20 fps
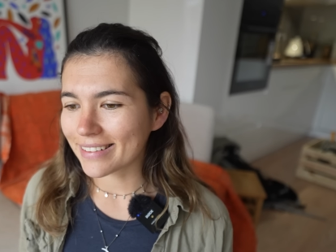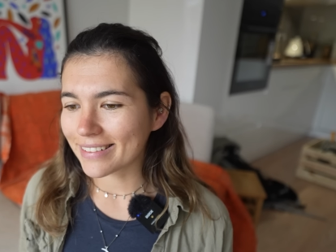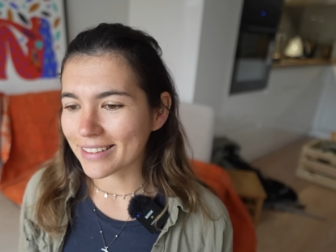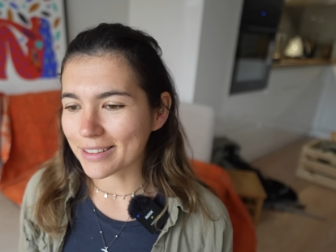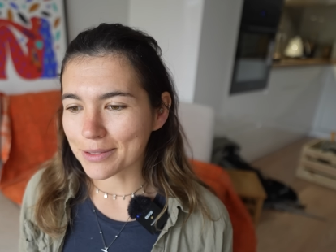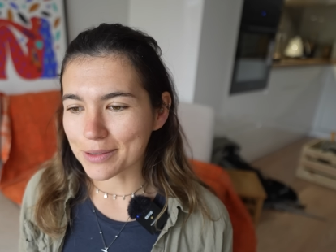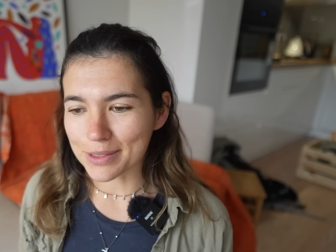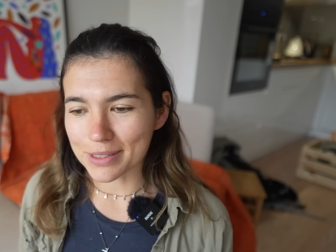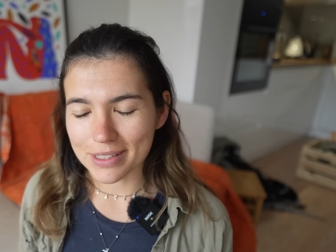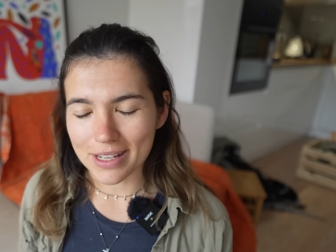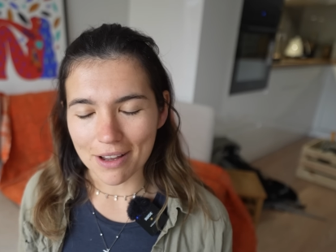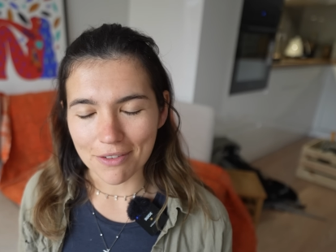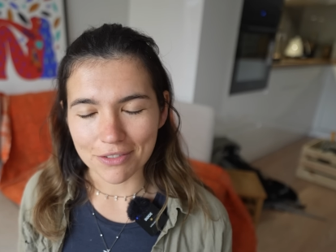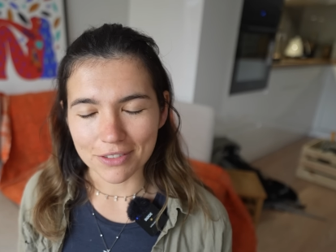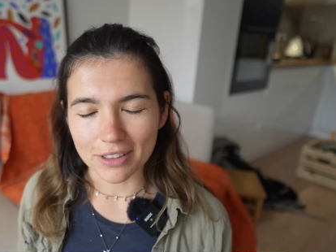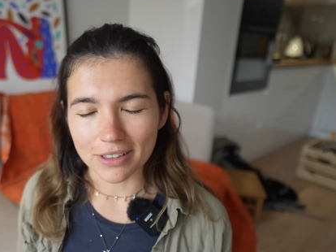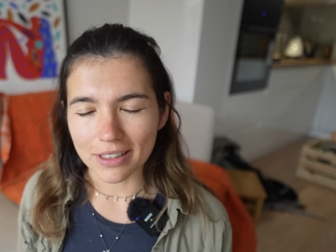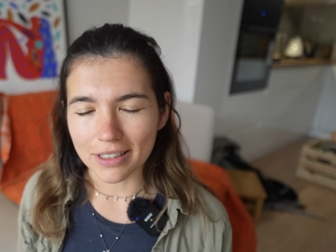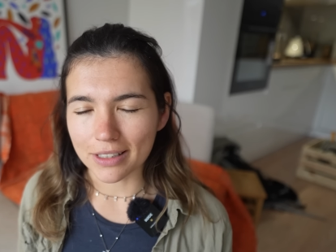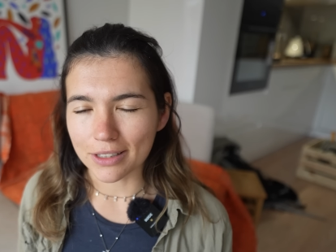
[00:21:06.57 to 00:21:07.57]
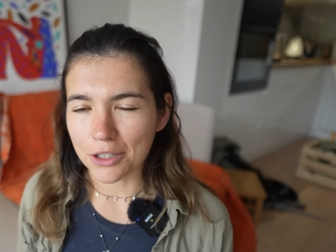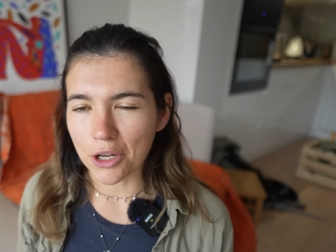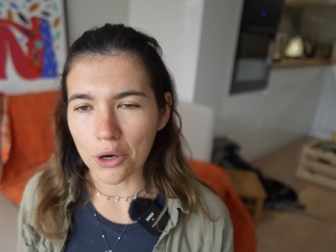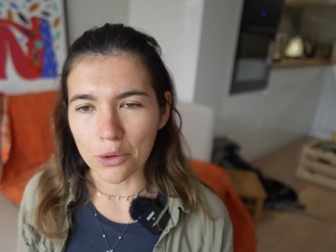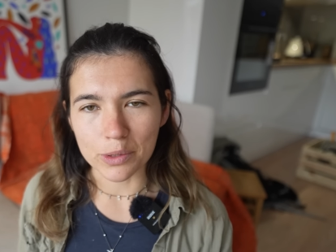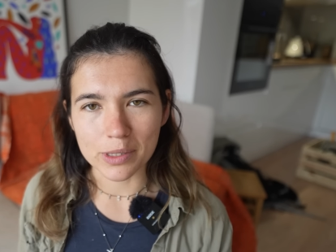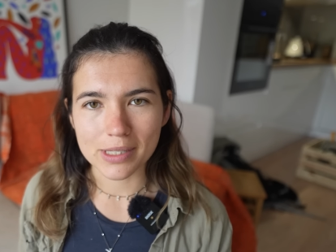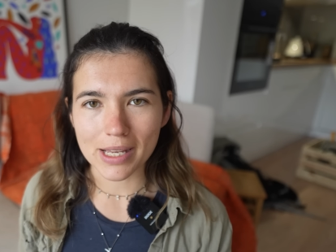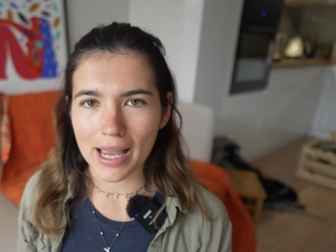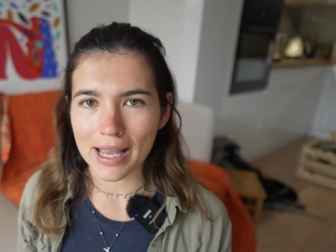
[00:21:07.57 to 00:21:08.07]
There was definitely
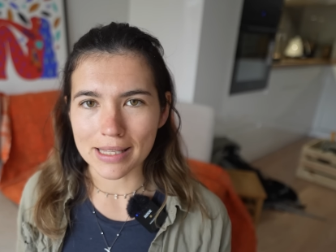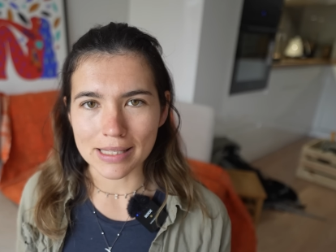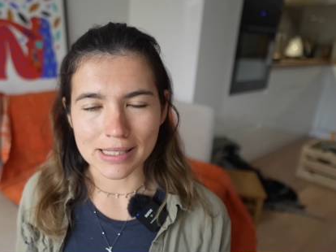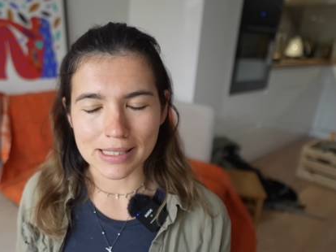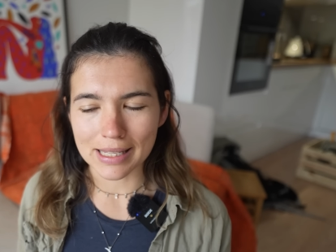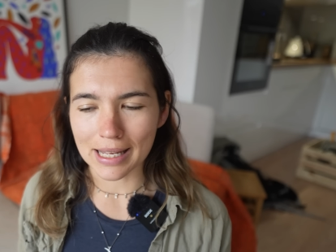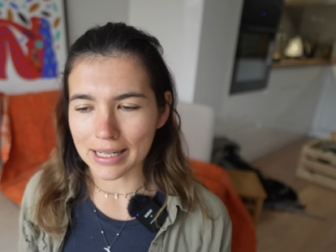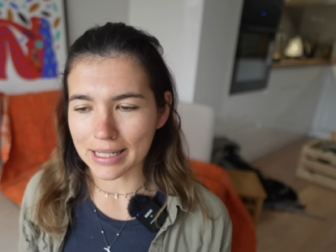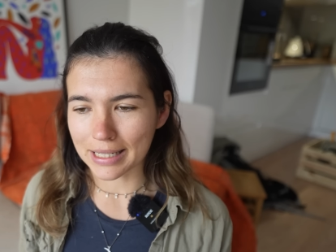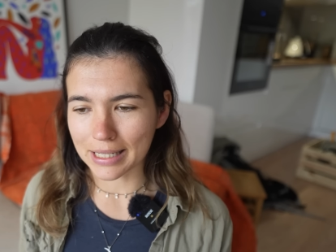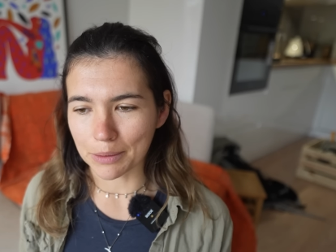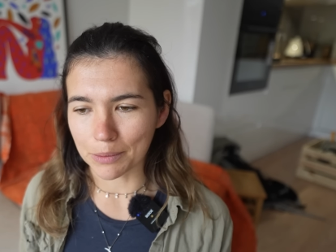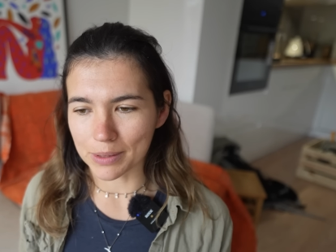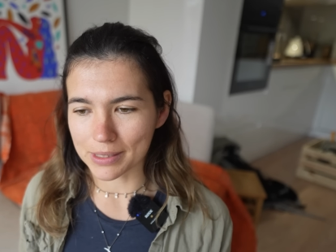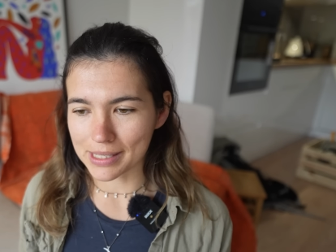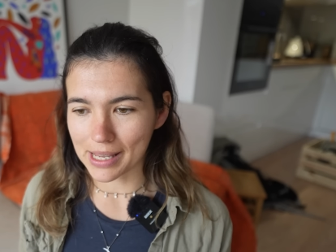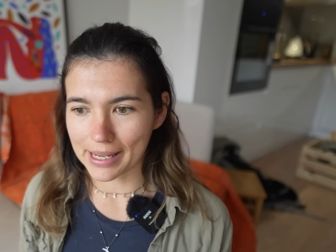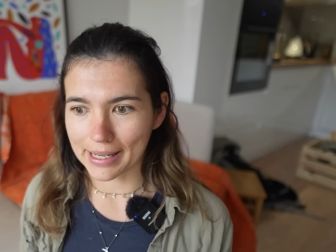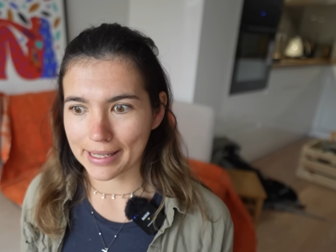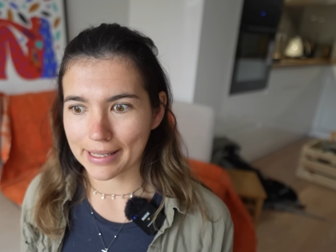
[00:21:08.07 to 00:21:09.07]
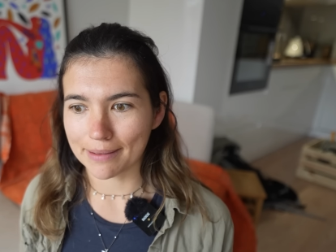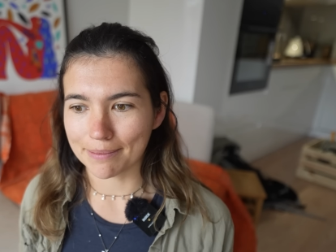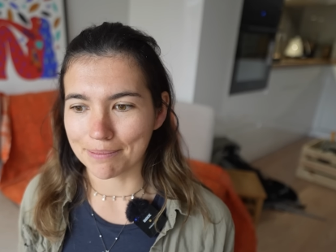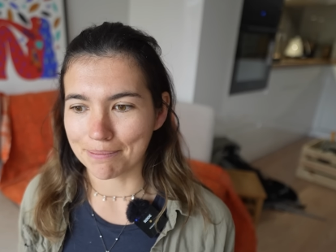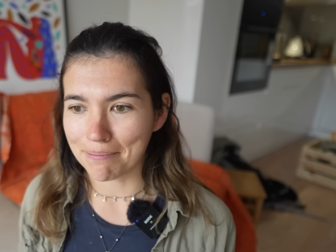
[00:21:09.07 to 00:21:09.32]
no sense that he was like